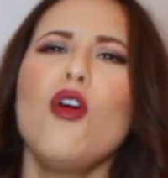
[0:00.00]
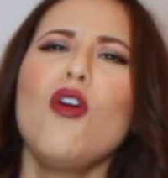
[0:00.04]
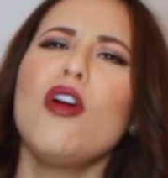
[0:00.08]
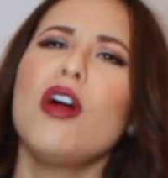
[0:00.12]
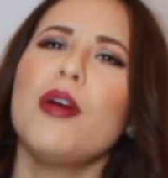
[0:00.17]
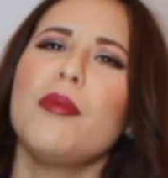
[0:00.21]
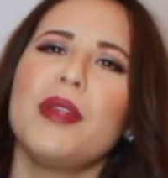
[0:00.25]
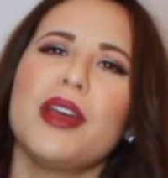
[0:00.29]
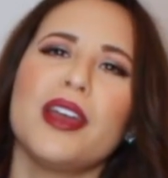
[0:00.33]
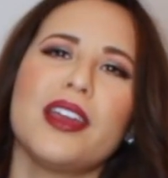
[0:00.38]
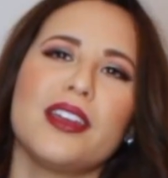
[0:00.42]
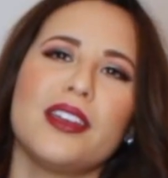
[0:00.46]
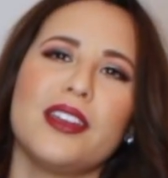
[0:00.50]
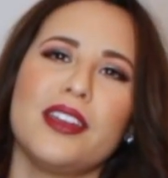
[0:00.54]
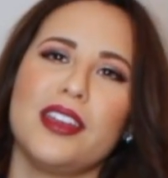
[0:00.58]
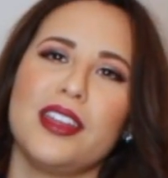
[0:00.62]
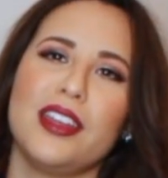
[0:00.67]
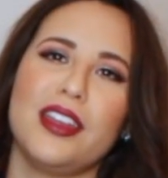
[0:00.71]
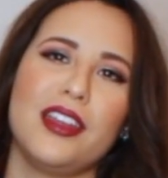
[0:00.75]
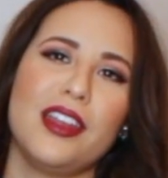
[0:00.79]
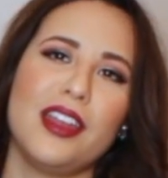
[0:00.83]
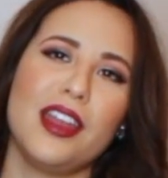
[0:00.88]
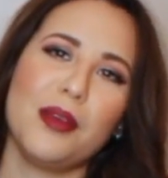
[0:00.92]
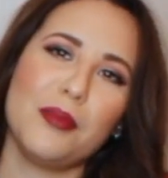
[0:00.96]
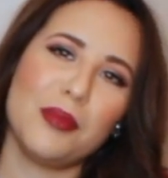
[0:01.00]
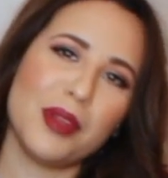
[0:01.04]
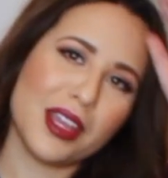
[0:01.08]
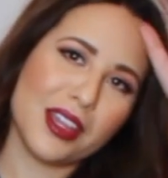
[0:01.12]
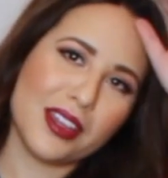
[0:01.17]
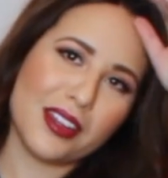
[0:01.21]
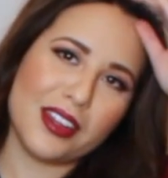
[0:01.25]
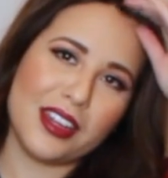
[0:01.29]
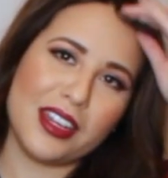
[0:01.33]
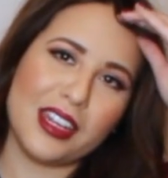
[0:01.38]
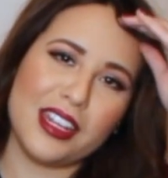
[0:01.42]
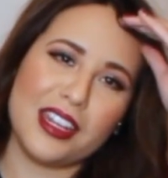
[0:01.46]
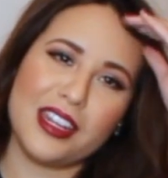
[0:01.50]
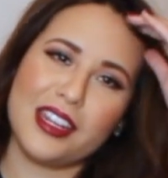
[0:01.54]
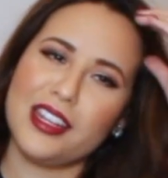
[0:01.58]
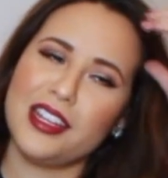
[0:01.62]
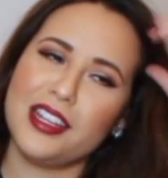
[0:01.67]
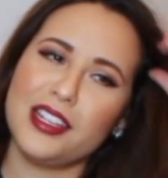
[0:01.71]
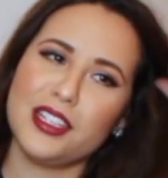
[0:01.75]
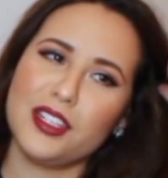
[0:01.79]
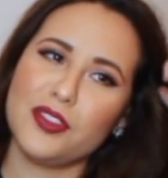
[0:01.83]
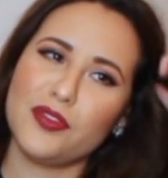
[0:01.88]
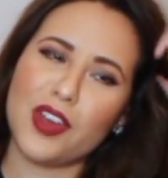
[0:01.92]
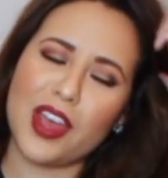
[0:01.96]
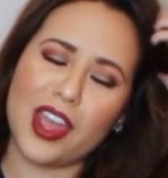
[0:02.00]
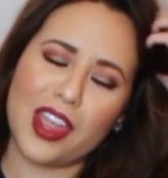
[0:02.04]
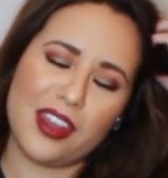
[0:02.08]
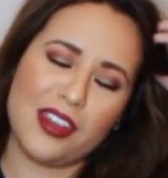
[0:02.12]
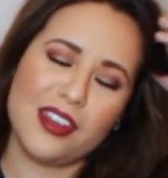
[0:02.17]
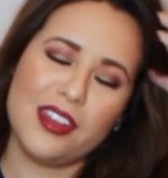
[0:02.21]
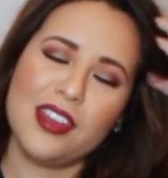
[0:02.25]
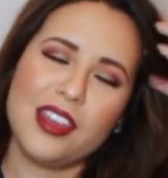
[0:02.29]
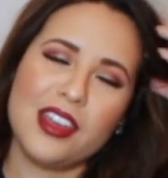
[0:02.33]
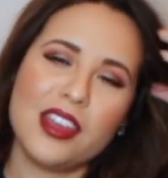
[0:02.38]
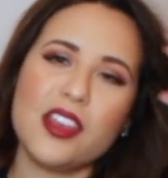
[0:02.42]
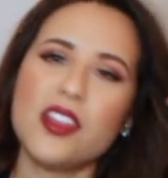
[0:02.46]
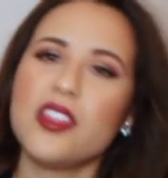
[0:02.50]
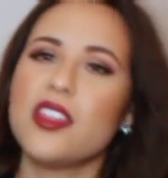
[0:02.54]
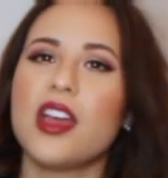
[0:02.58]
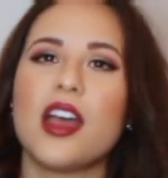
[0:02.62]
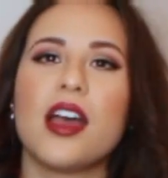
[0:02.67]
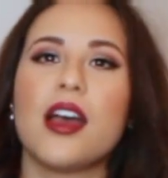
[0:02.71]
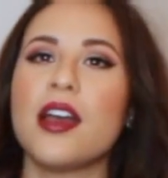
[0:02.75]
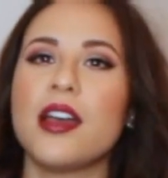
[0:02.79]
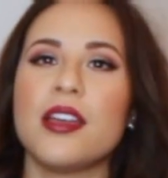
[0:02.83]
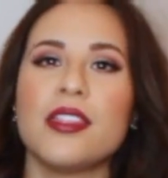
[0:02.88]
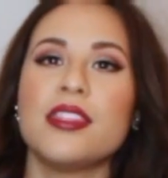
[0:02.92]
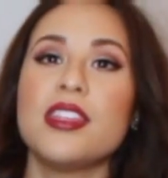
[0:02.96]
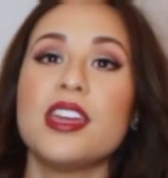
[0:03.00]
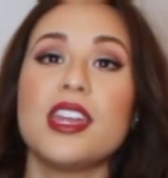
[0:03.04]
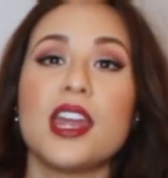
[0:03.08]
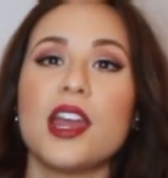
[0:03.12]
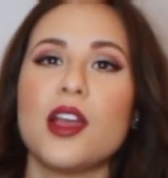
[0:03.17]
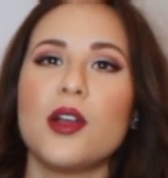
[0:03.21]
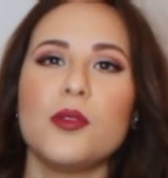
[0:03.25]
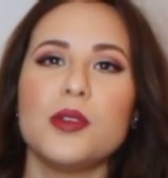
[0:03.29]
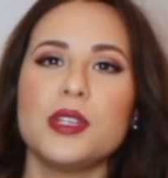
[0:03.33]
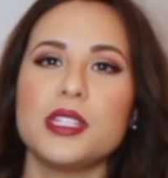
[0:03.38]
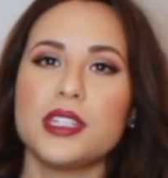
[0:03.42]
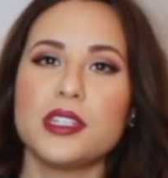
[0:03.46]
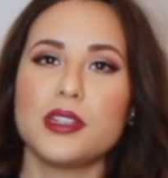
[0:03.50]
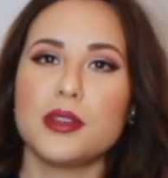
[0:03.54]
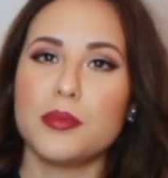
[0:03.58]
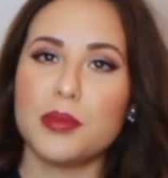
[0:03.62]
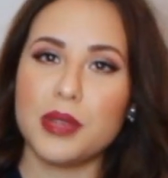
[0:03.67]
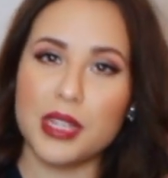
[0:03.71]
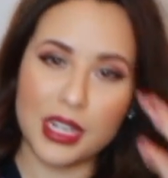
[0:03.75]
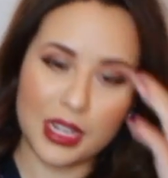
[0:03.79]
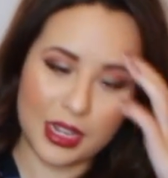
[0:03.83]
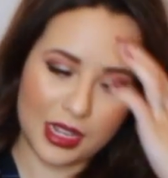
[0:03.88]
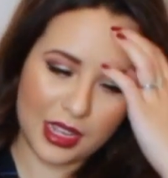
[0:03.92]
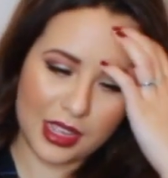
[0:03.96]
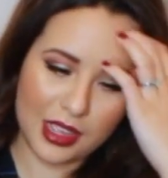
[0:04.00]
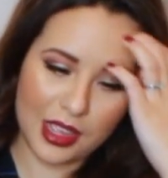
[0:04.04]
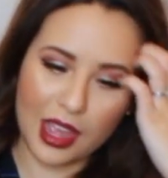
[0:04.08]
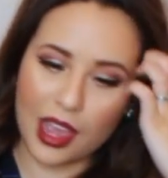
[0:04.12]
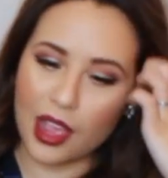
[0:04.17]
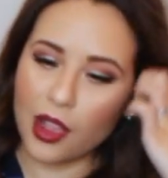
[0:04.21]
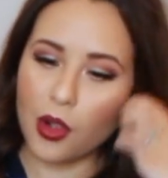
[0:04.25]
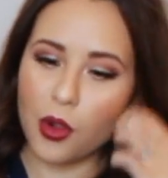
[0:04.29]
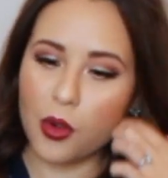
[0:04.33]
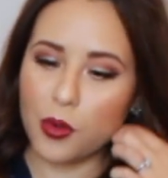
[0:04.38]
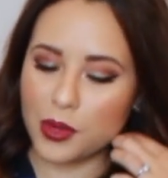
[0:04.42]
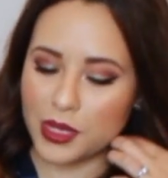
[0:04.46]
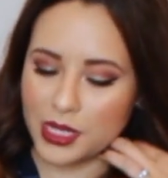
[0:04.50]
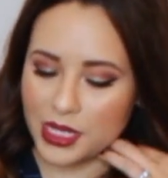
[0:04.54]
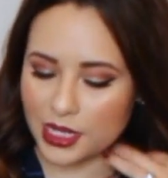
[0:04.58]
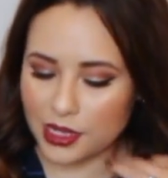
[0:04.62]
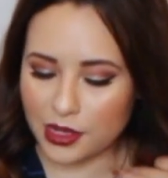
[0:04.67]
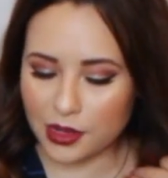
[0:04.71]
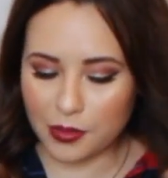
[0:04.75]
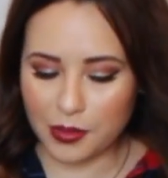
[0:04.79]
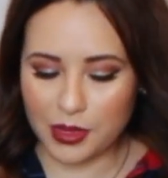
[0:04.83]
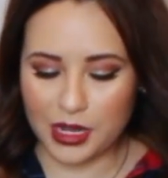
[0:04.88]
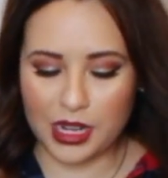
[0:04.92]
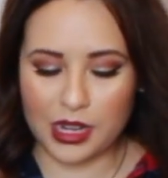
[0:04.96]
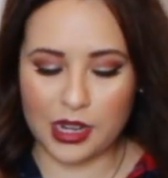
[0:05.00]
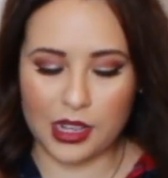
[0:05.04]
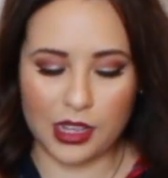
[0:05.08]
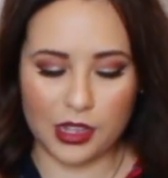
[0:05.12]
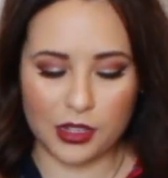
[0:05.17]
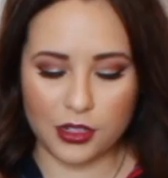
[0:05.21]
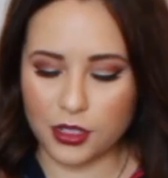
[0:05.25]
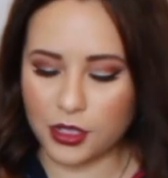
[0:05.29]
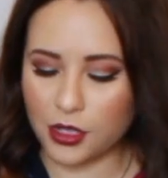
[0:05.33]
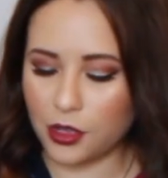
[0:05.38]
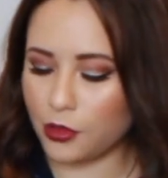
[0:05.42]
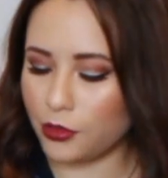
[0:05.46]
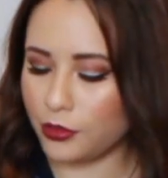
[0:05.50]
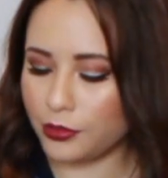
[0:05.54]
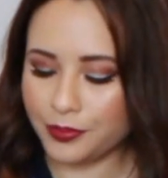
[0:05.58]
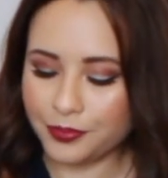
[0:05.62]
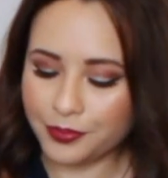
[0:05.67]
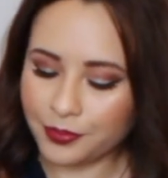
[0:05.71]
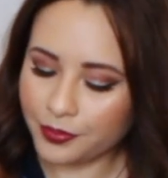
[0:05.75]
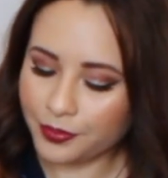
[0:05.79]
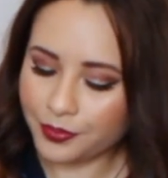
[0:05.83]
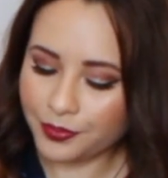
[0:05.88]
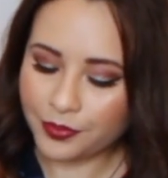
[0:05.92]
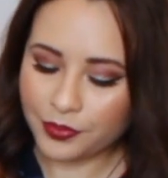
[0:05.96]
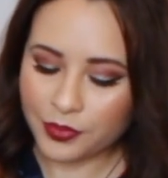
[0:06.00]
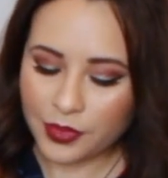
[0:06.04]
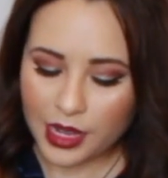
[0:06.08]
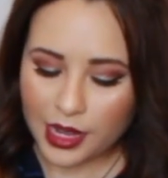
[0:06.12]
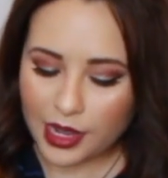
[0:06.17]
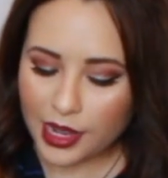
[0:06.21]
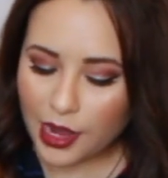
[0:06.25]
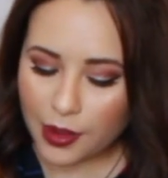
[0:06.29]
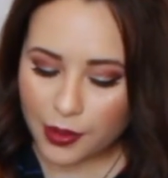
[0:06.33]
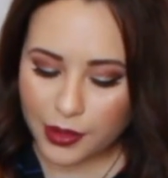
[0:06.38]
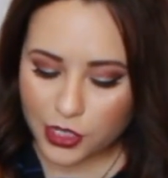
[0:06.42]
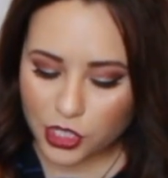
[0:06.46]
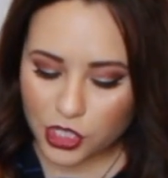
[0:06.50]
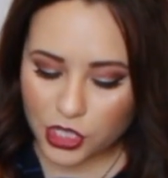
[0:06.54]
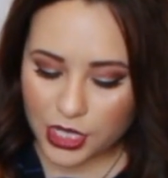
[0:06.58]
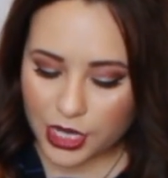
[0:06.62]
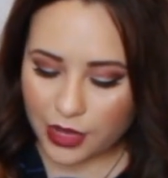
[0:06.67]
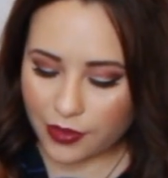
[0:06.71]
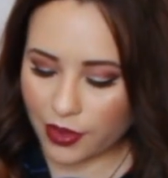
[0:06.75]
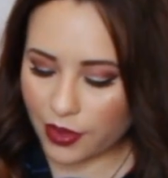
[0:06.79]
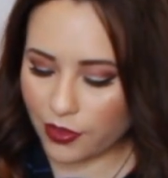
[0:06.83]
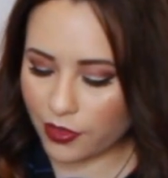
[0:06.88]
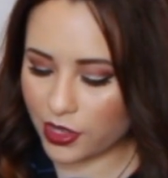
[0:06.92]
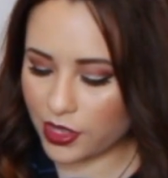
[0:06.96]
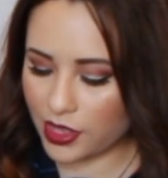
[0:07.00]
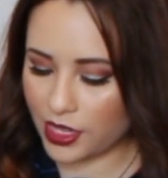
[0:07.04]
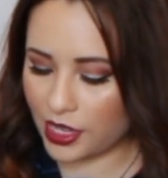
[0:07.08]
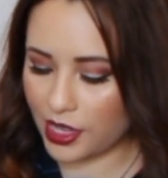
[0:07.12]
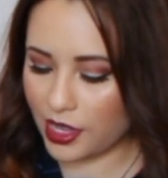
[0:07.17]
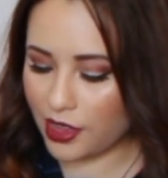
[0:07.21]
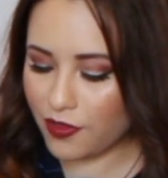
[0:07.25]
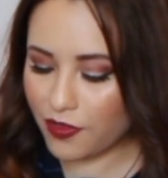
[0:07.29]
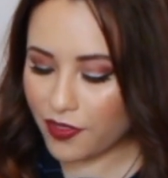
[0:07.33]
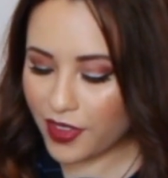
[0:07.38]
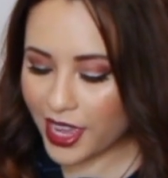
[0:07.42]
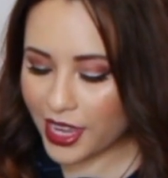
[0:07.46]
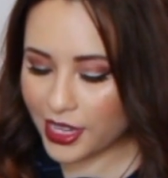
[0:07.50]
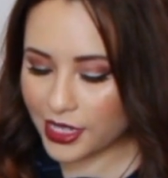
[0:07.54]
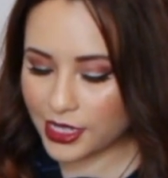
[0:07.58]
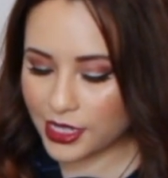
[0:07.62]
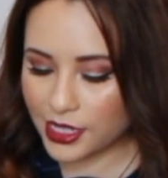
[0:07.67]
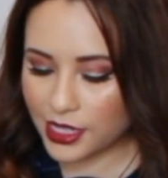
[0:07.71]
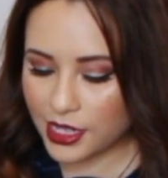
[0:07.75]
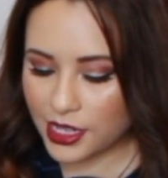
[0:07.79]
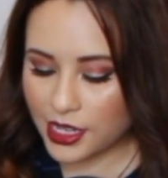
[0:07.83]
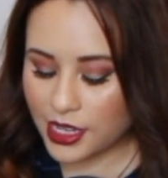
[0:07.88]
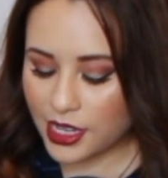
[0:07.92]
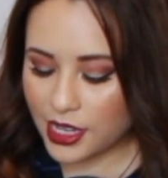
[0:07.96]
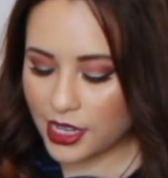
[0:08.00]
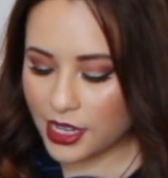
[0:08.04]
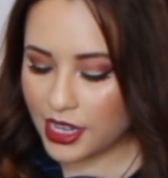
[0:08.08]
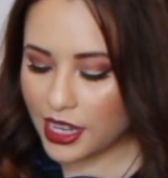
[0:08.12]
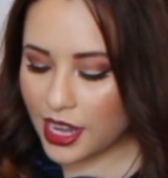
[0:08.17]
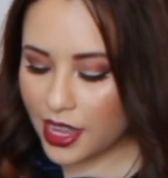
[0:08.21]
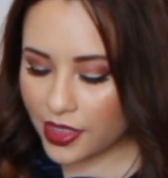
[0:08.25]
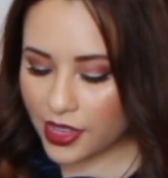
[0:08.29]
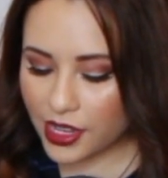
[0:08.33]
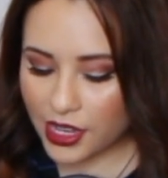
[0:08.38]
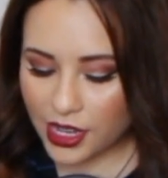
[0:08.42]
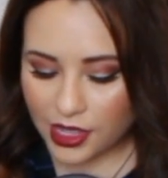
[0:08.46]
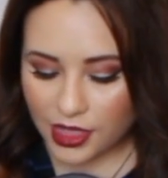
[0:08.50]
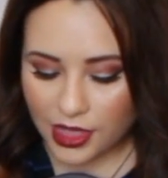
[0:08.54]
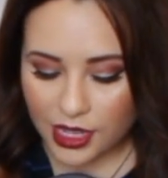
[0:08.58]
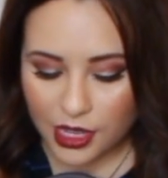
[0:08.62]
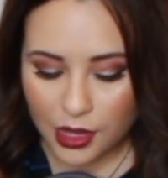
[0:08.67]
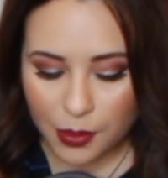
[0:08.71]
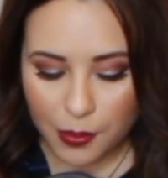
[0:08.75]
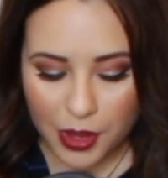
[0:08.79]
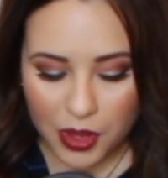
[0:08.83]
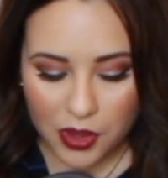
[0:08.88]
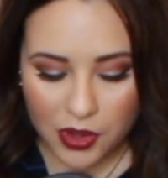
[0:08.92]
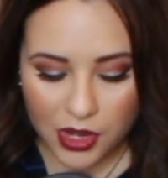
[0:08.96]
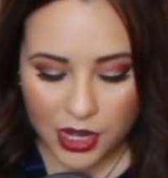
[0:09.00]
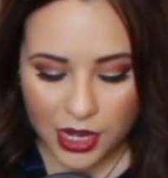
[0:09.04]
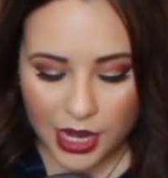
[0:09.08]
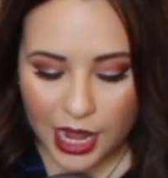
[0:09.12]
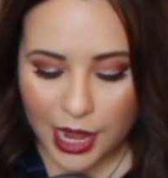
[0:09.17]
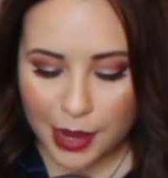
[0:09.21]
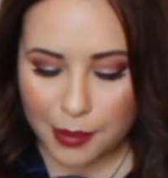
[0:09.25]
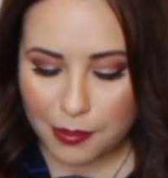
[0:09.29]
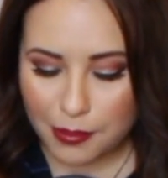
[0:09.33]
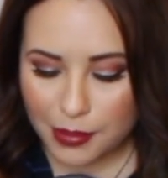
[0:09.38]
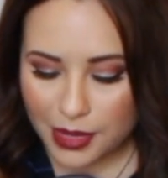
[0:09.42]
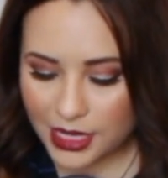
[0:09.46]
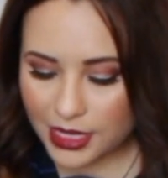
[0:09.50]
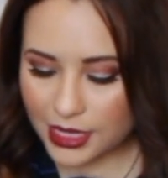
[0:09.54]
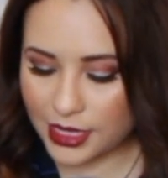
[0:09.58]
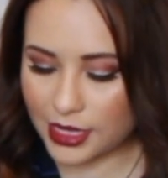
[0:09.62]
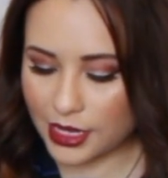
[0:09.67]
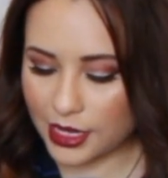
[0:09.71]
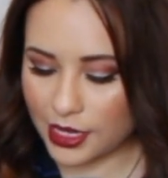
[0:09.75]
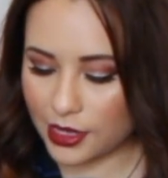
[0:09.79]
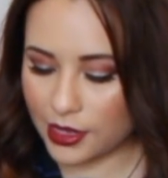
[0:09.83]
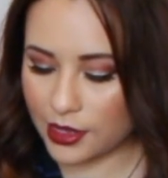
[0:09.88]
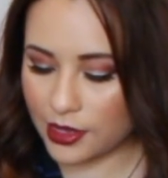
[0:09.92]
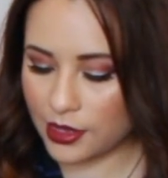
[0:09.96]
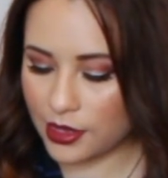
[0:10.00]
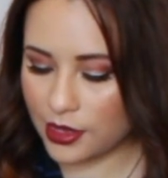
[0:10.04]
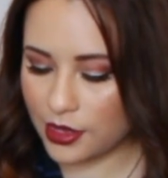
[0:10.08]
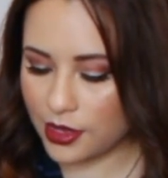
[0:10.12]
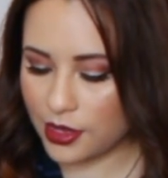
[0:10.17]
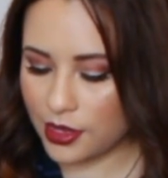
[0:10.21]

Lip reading: oh, I'm not gonna need it. I'm not gonna need it. It's fine. Then I always end up needing it. I always end up needing it. So now I just have everything. In fact, now that I think about it, I'm missing